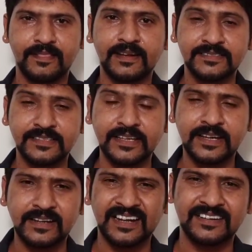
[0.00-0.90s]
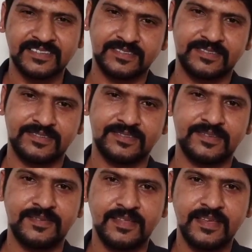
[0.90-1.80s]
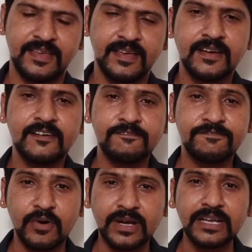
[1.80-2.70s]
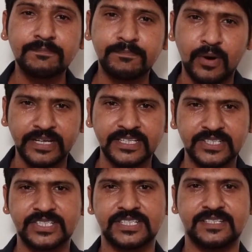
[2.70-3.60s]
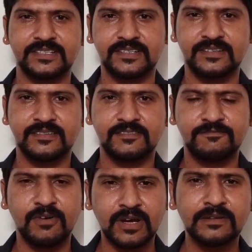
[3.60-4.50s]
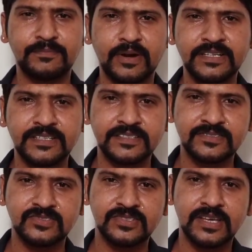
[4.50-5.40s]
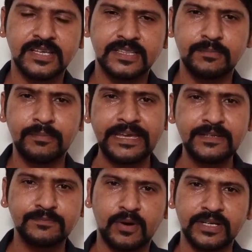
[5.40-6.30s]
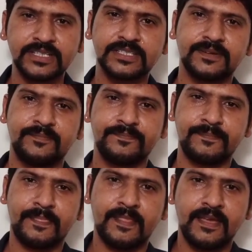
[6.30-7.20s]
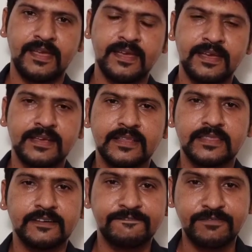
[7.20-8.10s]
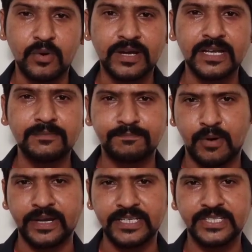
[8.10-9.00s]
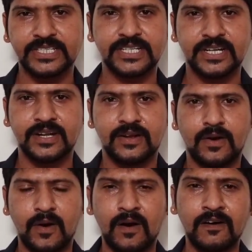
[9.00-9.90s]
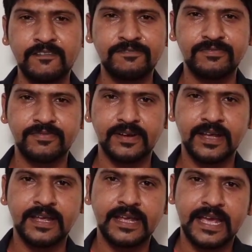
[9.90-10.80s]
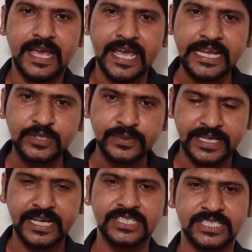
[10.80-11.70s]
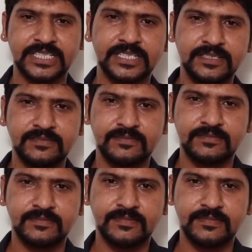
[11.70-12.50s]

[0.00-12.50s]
That's the crux. Focal point. Focal point is the main point. The focal point of education